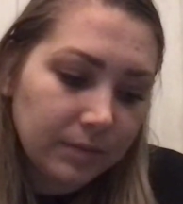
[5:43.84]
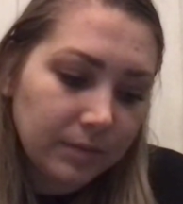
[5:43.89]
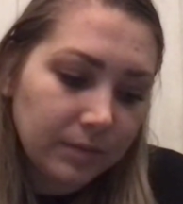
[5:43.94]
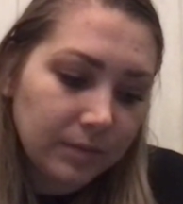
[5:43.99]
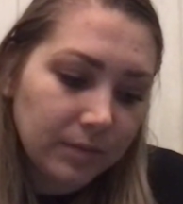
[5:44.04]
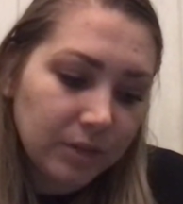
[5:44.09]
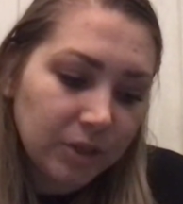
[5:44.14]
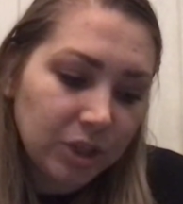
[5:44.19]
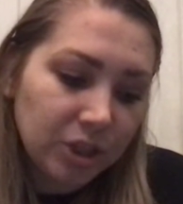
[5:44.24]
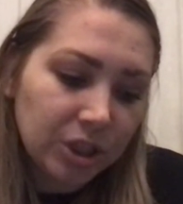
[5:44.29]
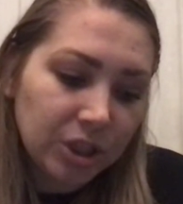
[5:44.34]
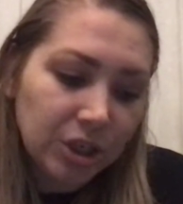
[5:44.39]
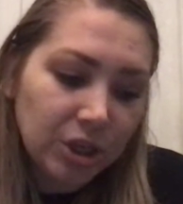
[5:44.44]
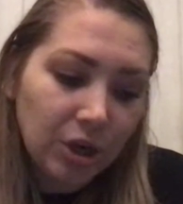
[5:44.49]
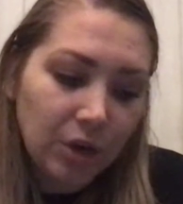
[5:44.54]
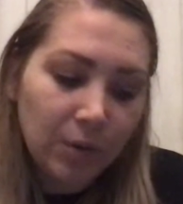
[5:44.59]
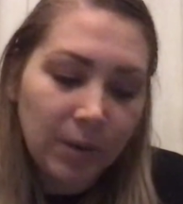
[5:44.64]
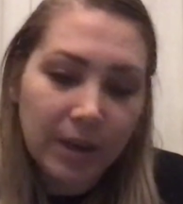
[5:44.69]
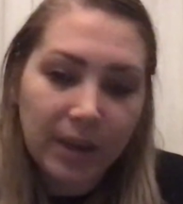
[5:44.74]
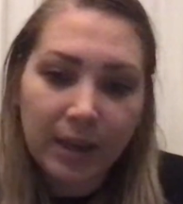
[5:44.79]
just
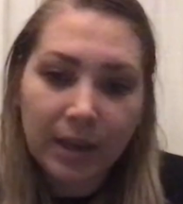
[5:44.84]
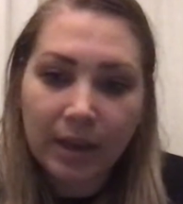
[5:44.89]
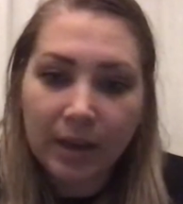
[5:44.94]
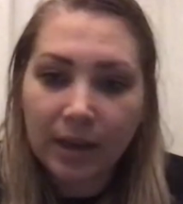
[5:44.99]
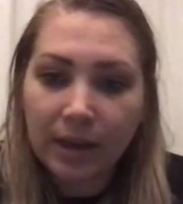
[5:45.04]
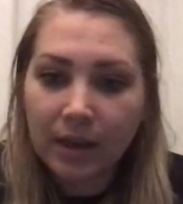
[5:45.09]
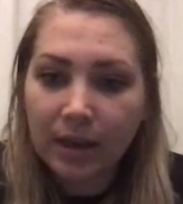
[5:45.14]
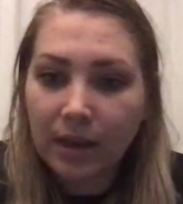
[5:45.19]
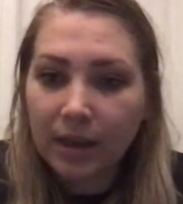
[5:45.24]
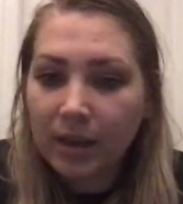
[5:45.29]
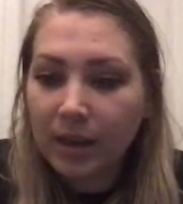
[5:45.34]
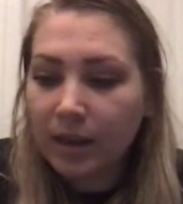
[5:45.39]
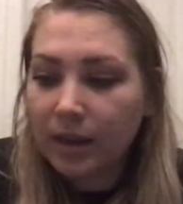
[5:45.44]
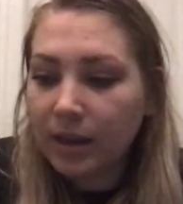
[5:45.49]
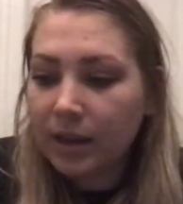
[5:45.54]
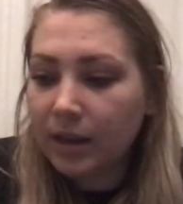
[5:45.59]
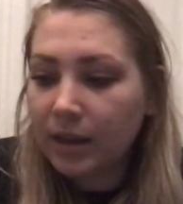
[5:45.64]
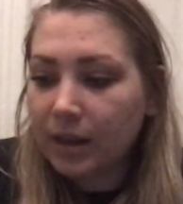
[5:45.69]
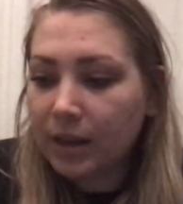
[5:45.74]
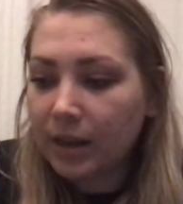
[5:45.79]
knowing
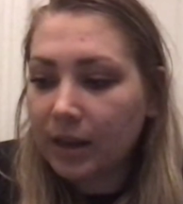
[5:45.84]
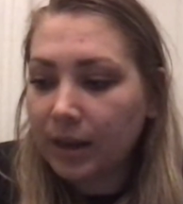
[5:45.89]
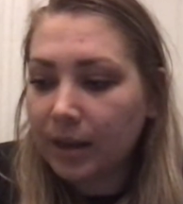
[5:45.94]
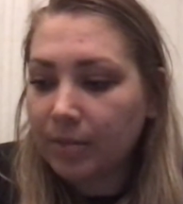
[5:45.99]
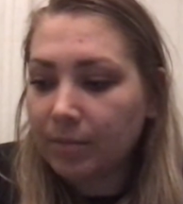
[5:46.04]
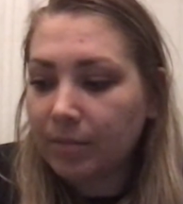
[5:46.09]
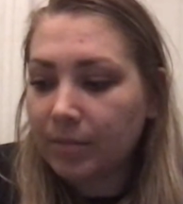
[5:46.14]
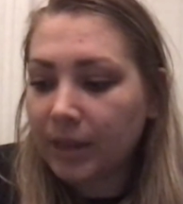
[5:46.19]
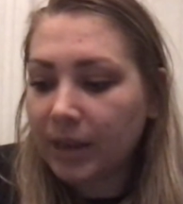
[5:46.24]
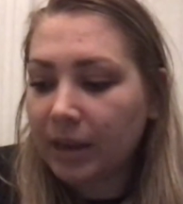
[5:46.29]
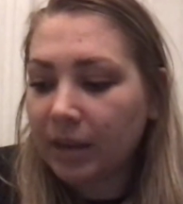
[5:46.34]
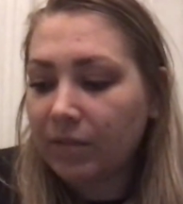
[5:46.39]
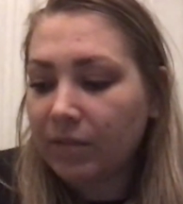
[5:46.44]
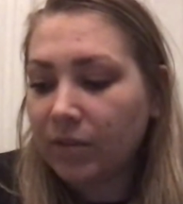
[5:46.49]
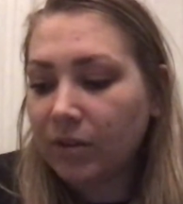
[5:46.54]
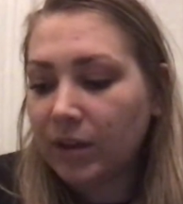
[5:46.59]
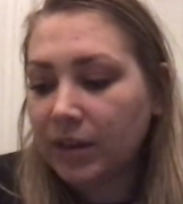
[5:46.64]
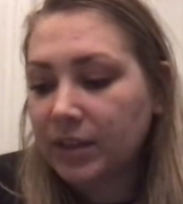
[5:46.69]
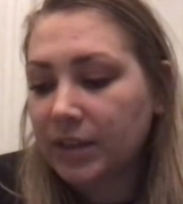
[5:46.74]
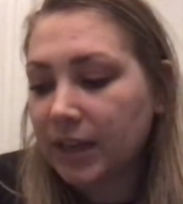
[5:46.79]
like if you
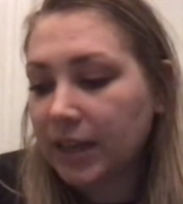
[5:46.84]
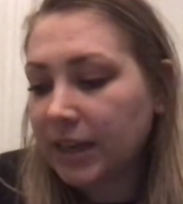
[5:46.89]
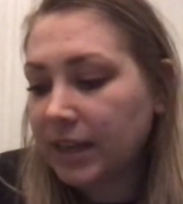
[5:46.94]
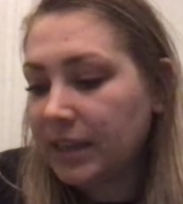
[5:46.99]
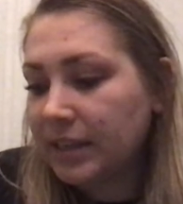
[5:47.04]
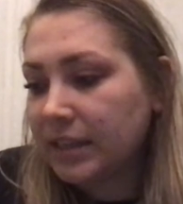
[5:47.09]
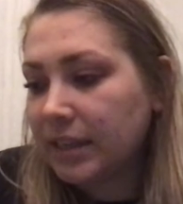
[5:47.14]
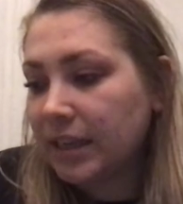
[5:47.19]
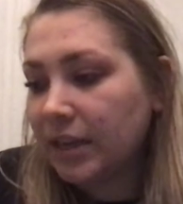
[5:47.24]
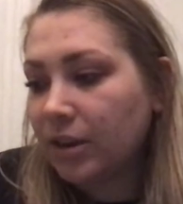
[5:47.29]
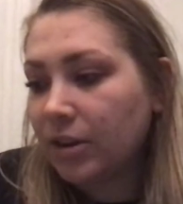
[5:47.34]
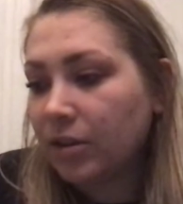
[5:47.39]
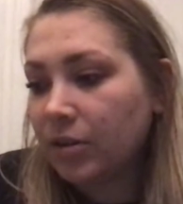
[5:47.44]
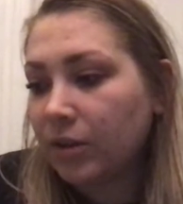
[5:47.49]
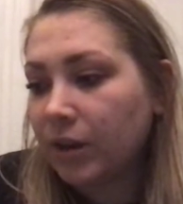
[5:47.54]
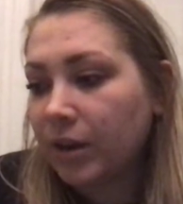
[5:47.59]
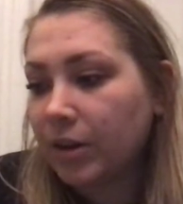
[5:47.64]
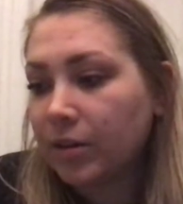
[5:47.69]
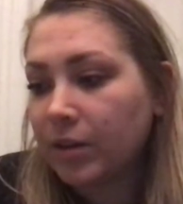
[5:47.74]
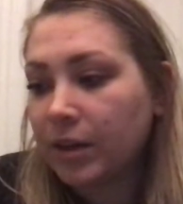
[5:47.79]
ask like, is it
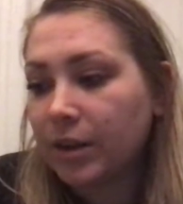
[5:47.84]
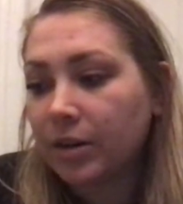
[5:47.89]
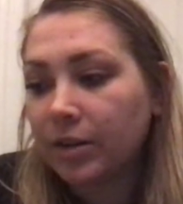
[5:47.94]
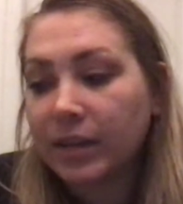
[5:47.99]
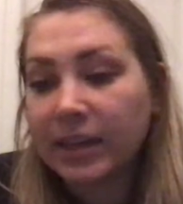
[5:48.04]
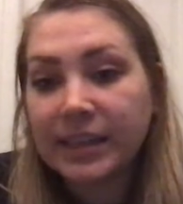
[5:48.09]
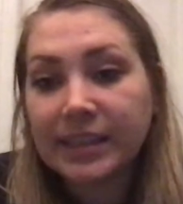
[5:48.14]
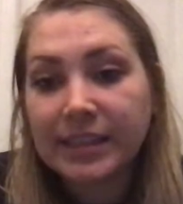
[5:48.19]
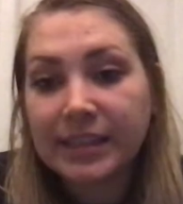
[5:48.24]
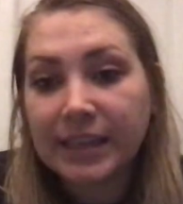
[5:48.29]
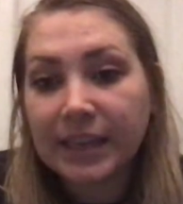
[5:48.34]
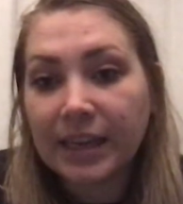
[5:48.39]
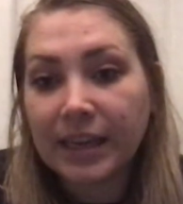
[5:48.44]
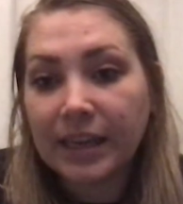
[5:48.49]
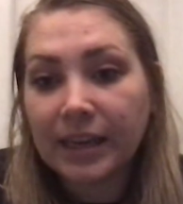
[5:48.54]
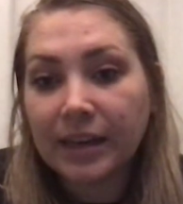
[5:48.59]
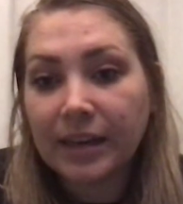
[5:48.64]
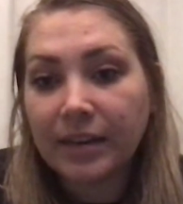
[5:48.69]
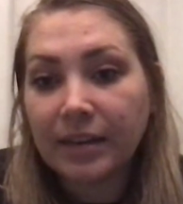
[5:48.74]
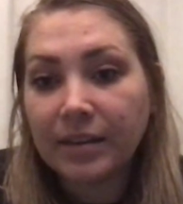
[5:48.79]
greater than or less
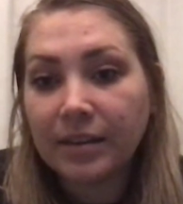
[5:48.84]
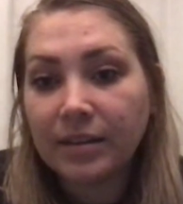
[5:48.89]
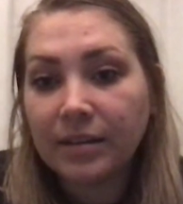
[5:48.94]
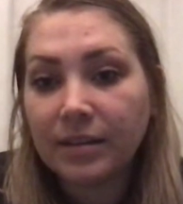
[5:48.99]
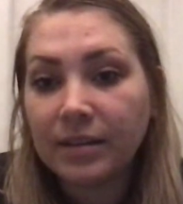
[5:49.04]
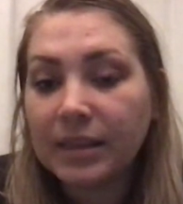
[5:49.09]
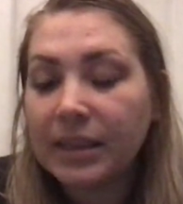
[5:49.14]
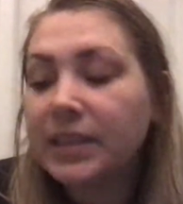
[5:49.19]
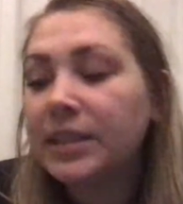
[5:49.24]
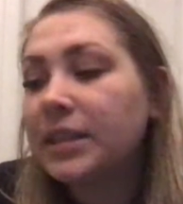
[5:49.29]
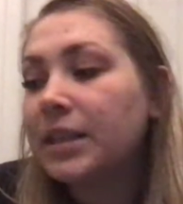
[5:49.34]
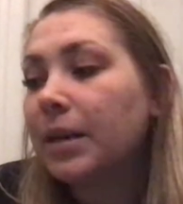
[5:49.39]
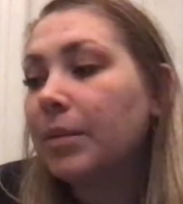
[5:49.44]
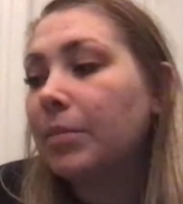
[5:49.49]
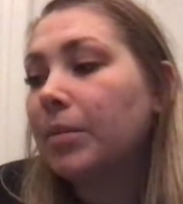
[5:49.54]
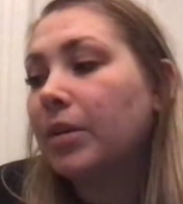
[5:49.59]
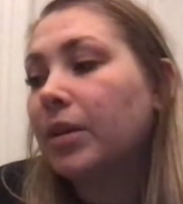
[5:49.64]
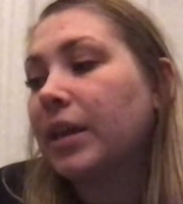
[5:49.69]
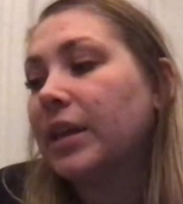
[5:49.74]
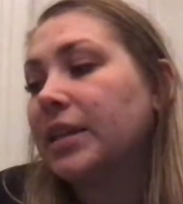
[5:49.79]
than this
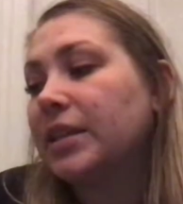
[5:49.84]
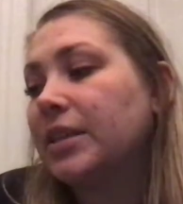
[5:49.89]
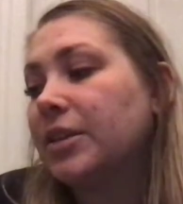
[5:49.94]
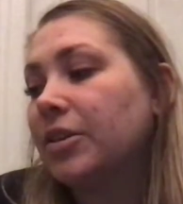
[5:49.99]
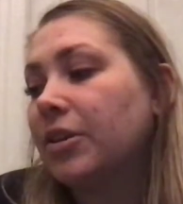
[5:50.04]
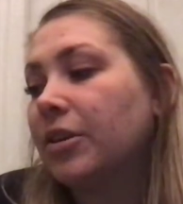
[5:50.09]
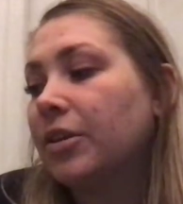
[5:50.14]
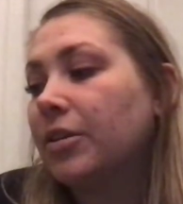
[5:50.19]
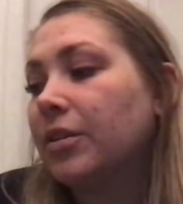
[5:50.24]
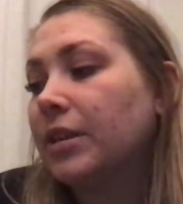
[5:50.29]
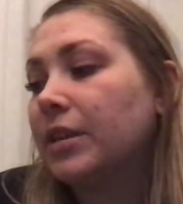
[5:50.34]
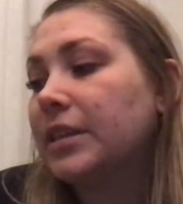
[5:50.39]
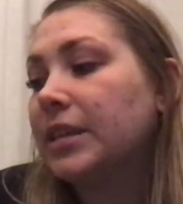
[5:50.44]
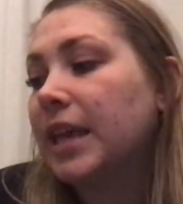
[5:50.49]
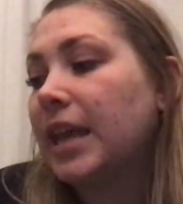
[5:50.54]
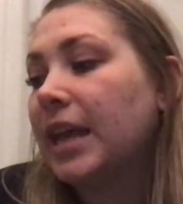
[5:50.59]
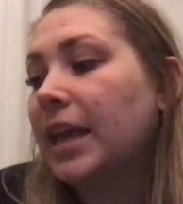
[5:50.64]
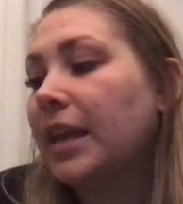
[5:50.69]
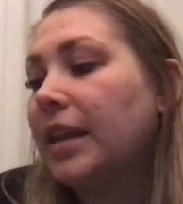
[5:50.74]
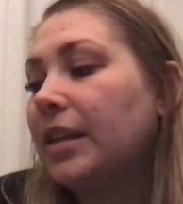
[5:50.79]
number, like is it greater than
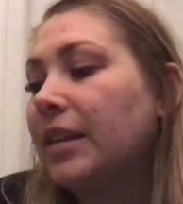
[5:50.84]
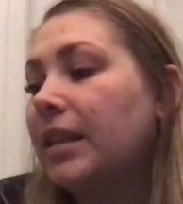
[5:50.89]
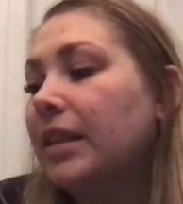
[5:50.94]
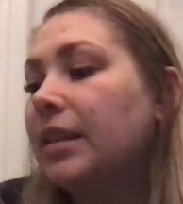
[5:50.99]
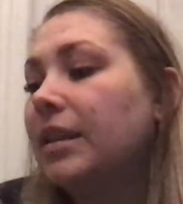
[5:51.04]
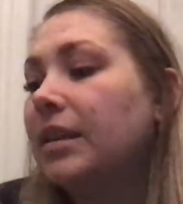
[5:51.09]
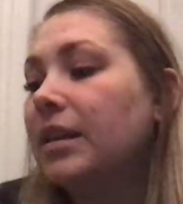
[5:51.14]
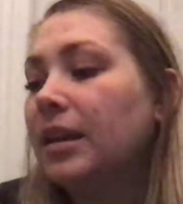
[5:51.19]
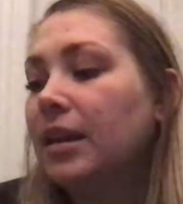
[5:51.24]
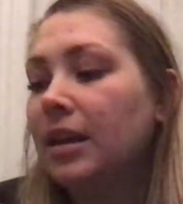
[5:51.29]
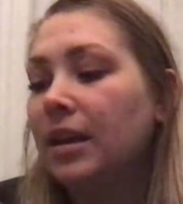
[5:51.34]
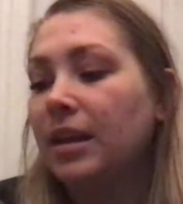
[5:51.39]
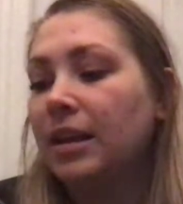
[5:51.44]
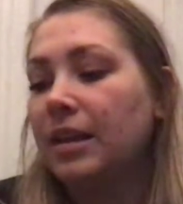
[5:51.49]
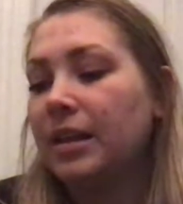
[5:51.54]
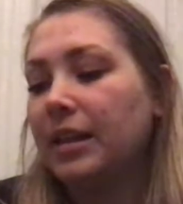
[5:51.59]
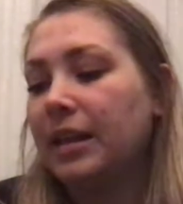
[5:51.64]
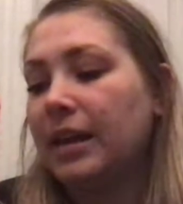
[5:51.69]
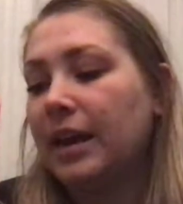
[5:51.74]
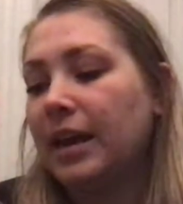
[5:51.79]
10, then
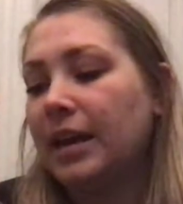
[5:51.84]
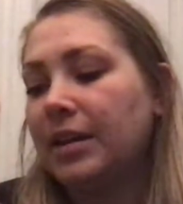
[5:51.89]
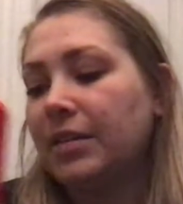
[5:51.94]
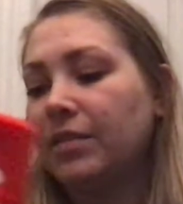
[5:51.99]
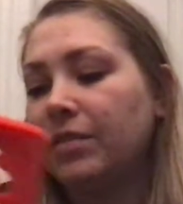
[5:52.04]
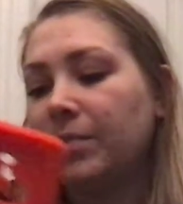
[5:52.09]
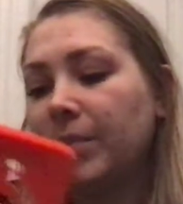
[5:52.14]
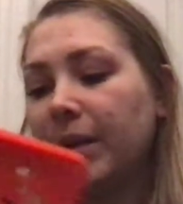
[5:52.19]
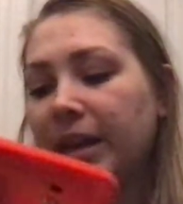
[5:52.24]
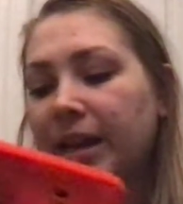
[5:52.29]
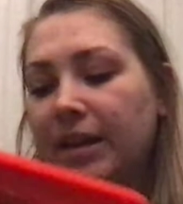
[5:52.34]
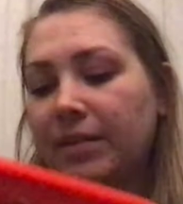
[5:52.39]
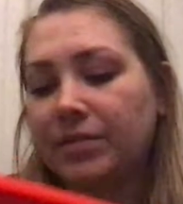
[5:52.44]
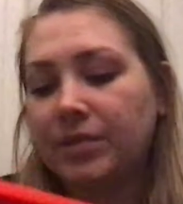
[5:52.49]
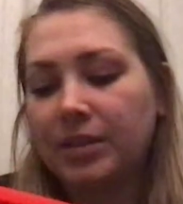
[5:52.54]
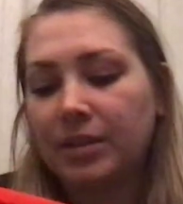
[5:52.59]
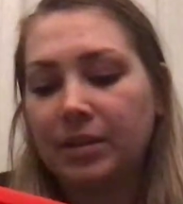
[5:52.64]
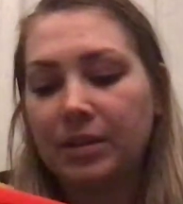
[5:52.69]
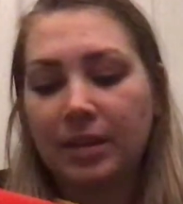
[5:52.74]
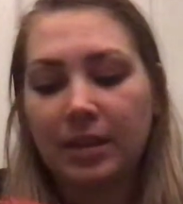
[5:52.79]
they kind of might have
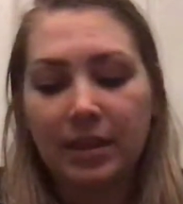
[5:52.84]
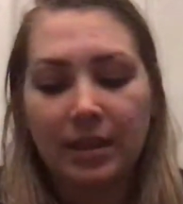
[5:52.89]
to